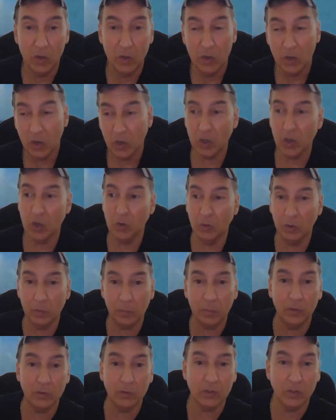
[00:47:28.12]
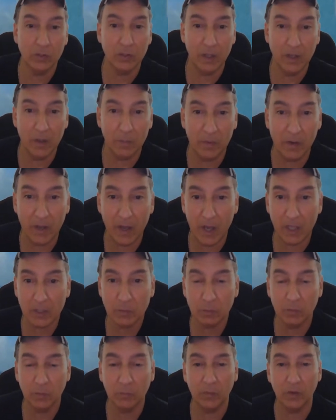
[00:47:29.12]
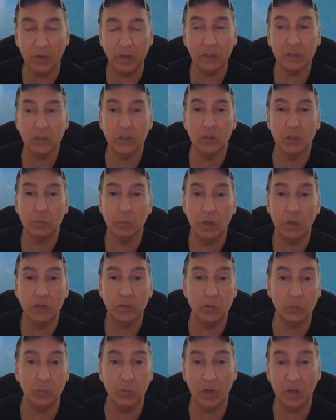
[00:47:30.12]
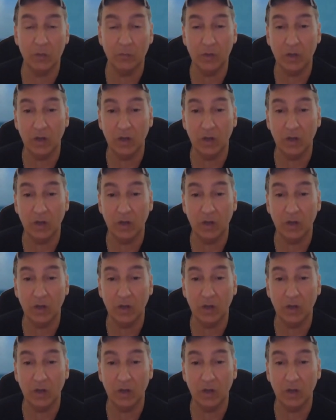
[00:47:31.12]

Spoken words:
Oh, well, the person's laid up in a hospital for the next 6 months or whatever,